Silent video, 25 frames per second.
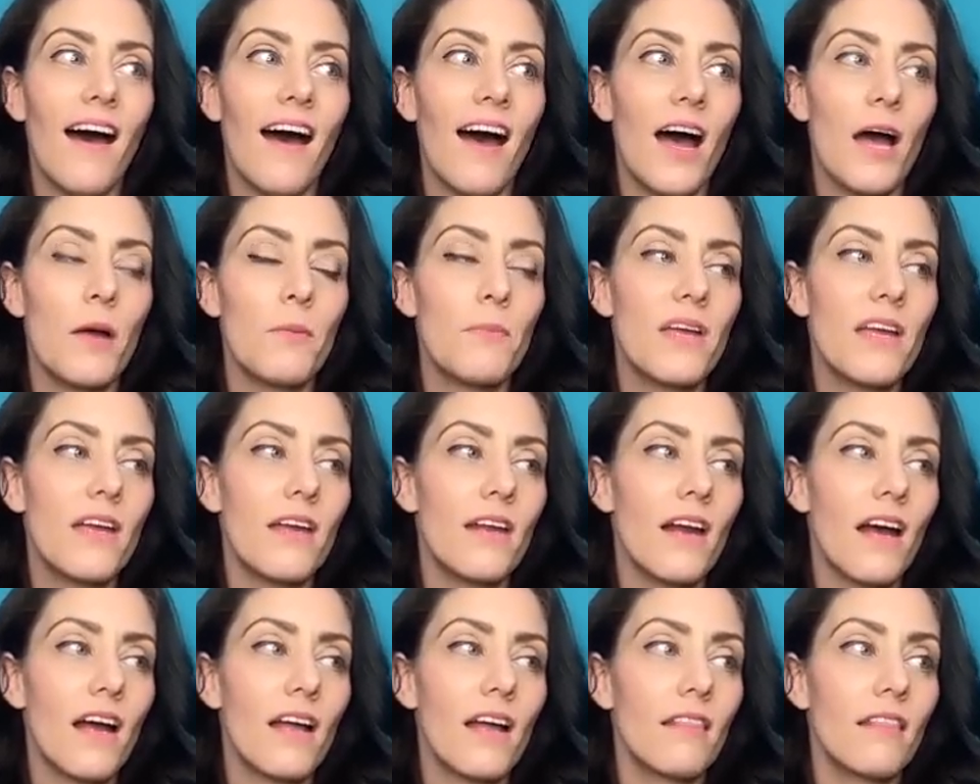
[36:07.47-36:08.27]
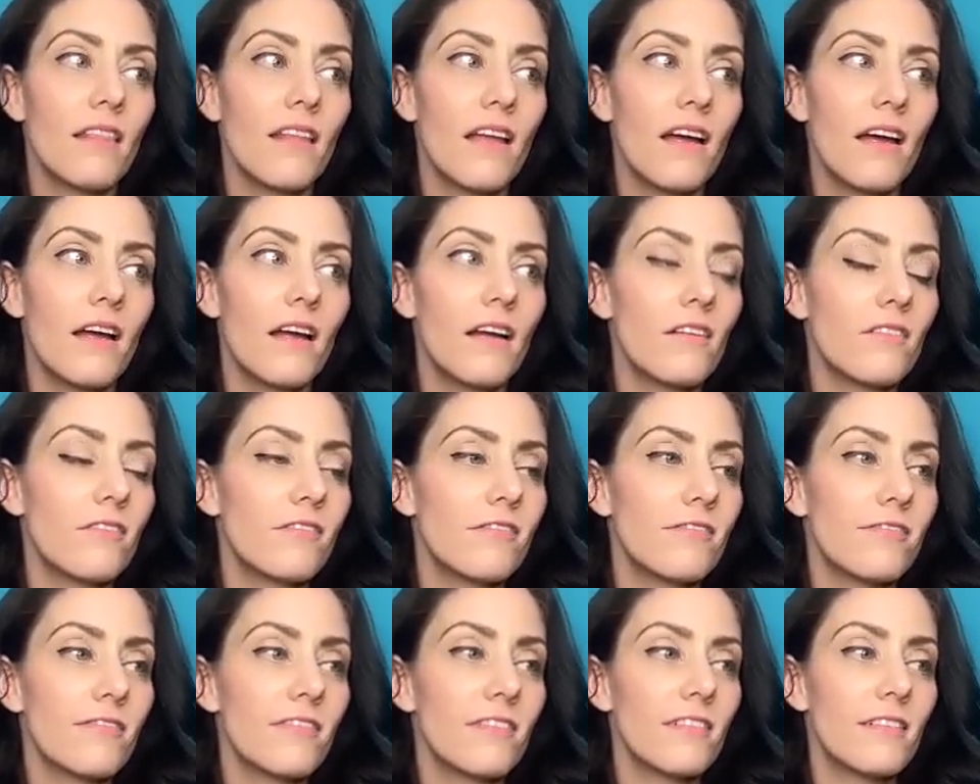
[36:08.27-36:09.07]
I mean, I love
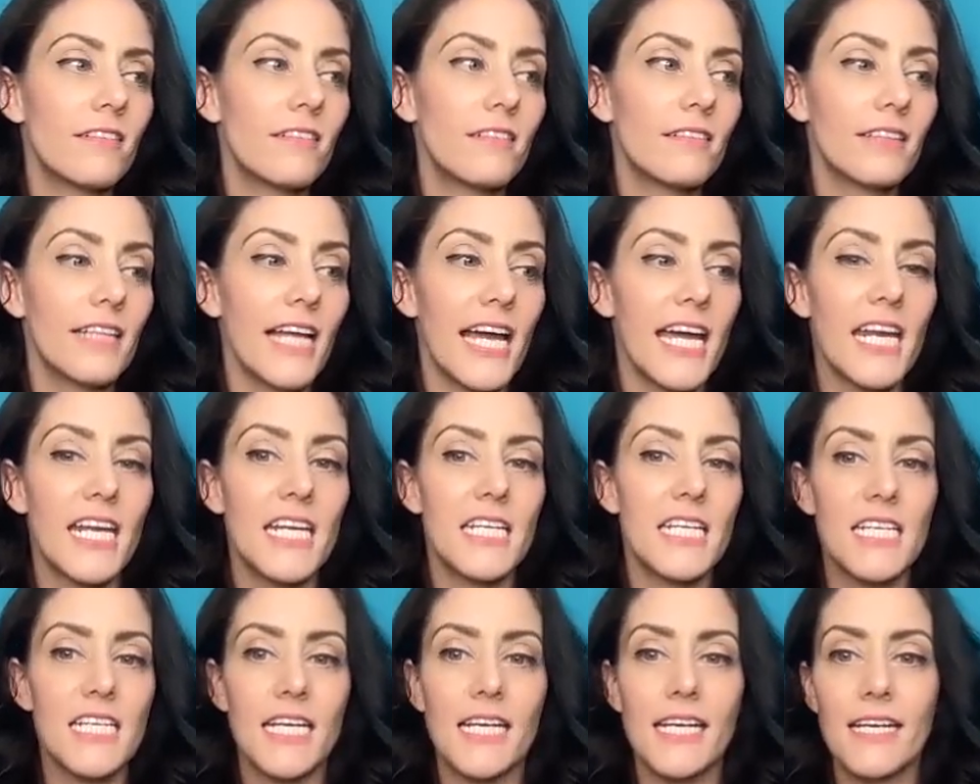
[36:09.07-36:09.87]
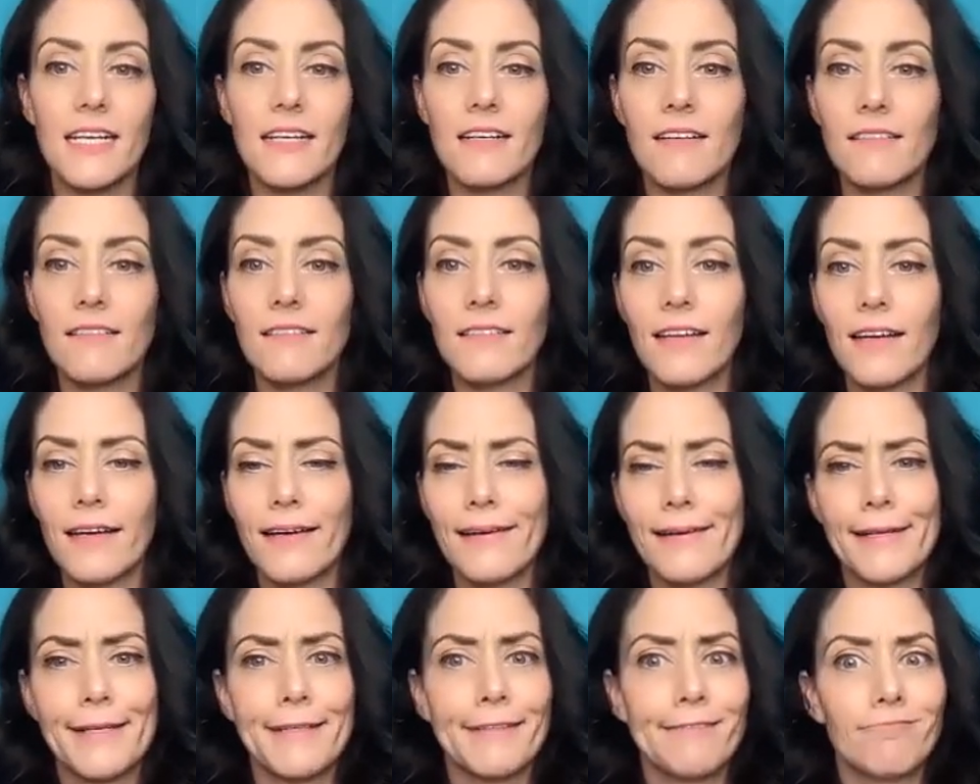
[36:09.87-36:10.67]
Lady D.
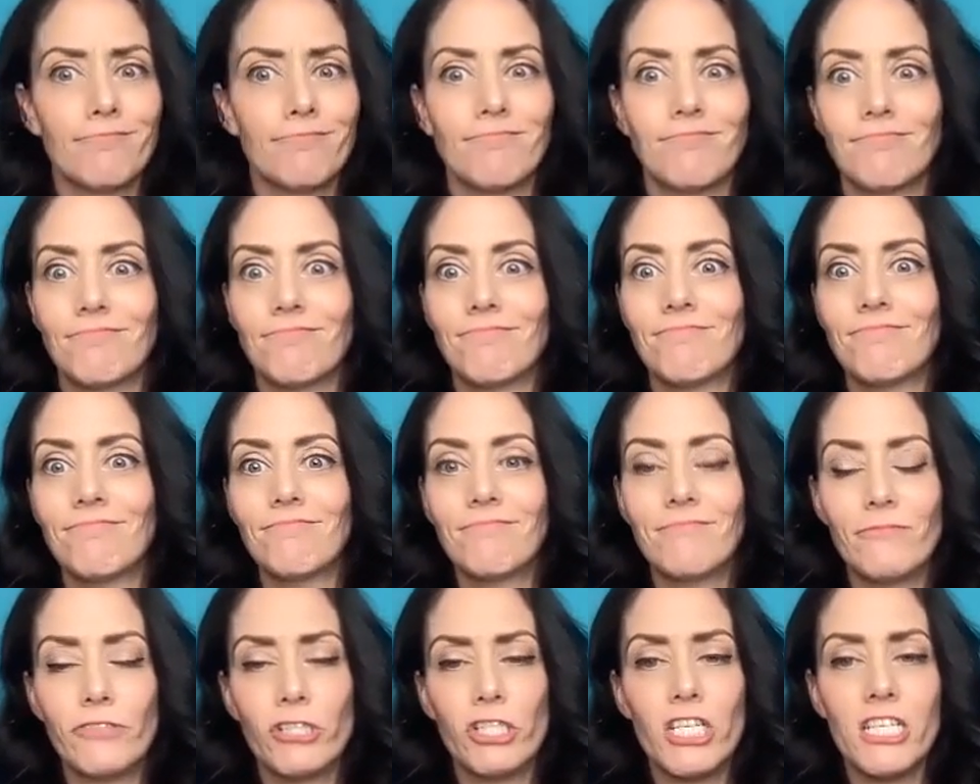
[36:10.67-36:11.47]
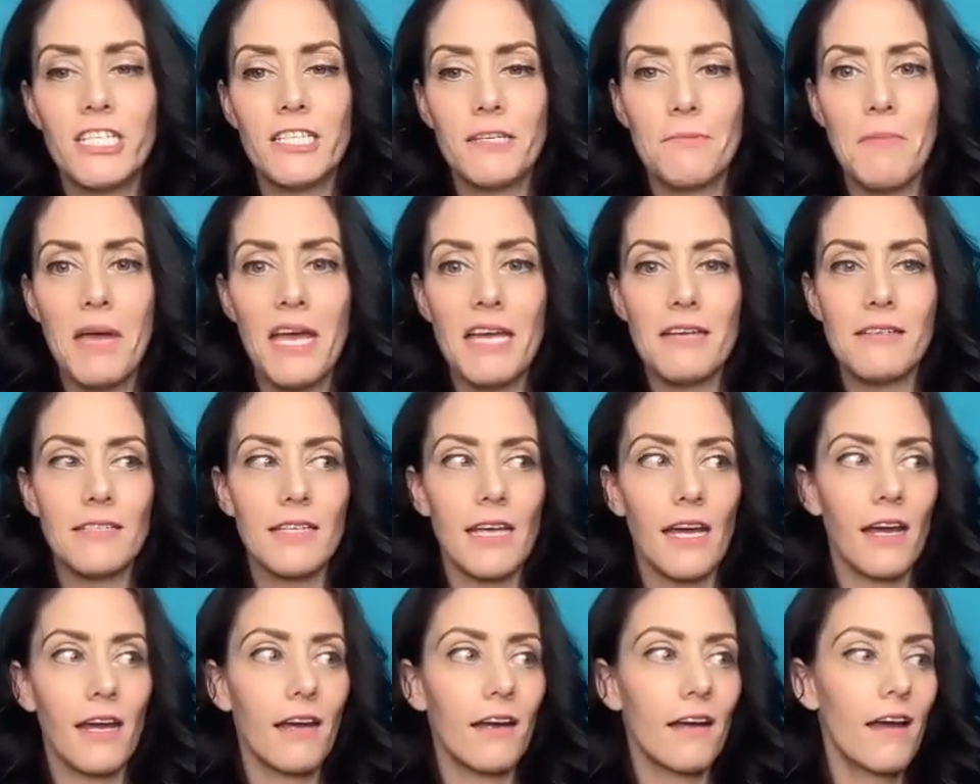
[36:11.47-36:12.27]
Like, she's
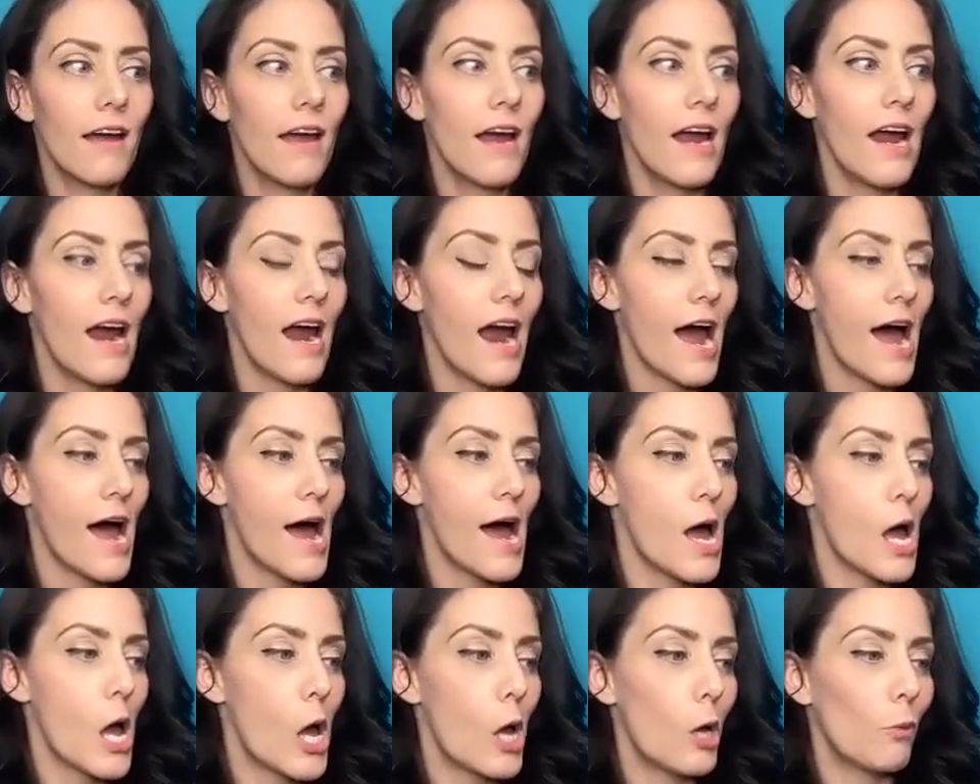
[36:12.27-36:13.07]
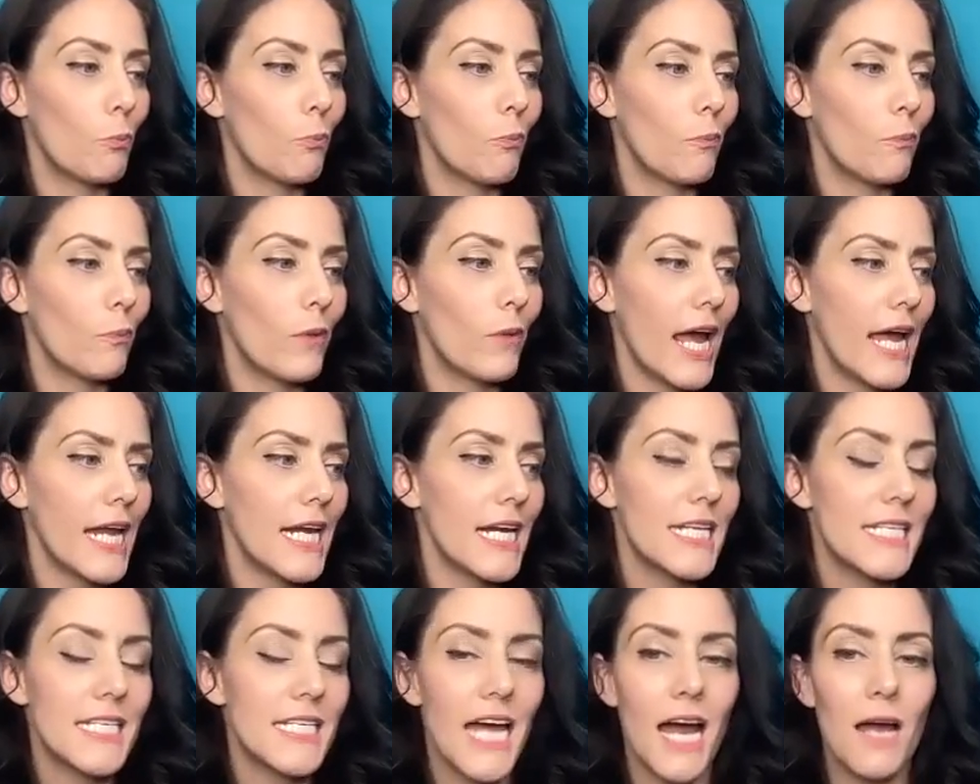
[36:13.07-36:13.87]
amazing. Yeah. Um,
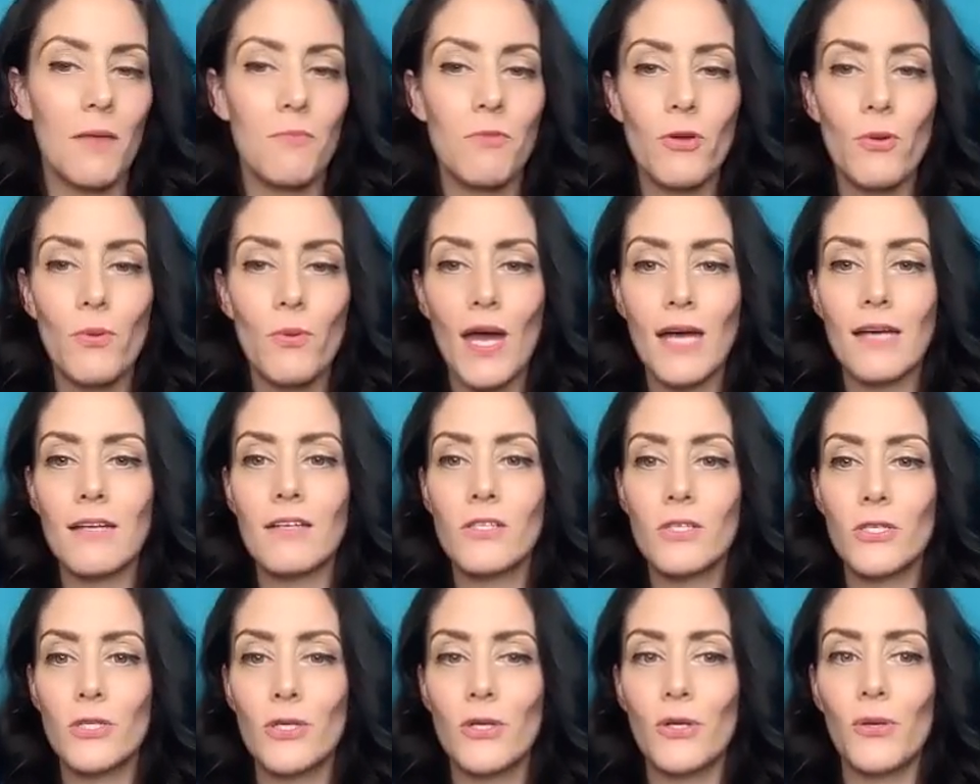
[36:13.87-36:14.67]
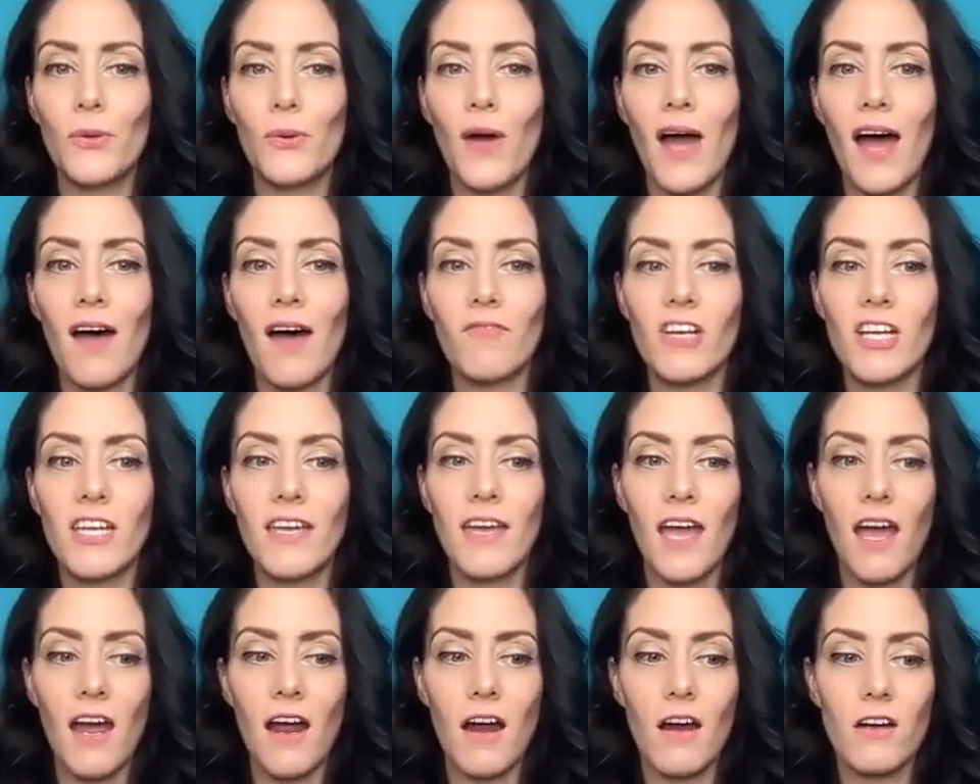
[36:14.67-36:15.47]
anytime you get to have a
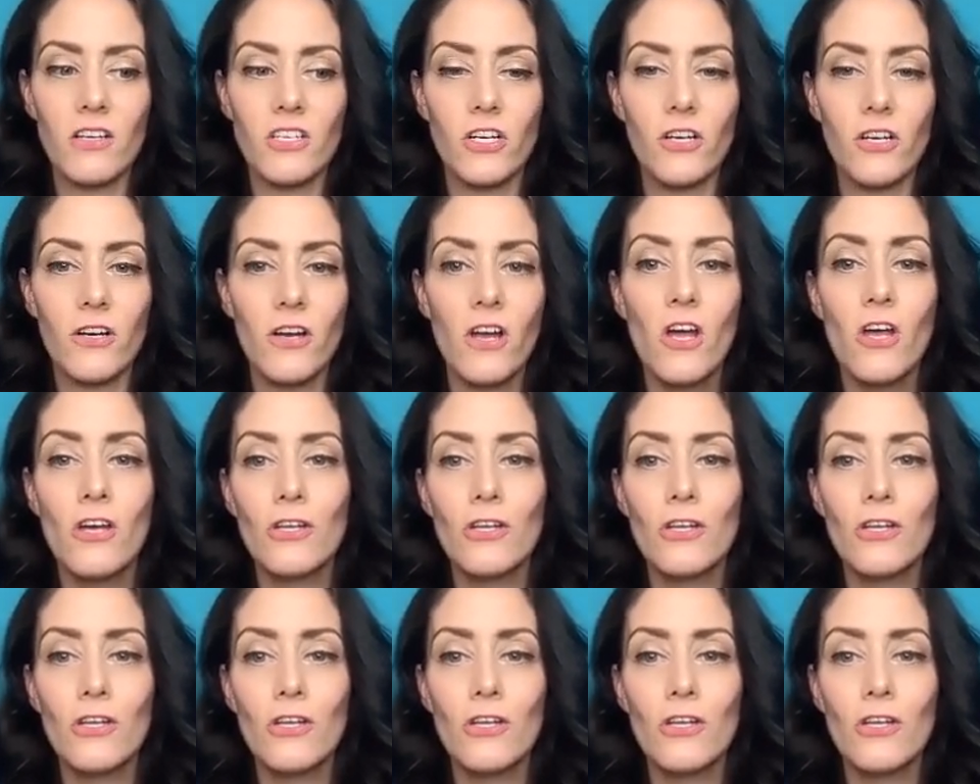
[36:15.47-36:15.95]
character.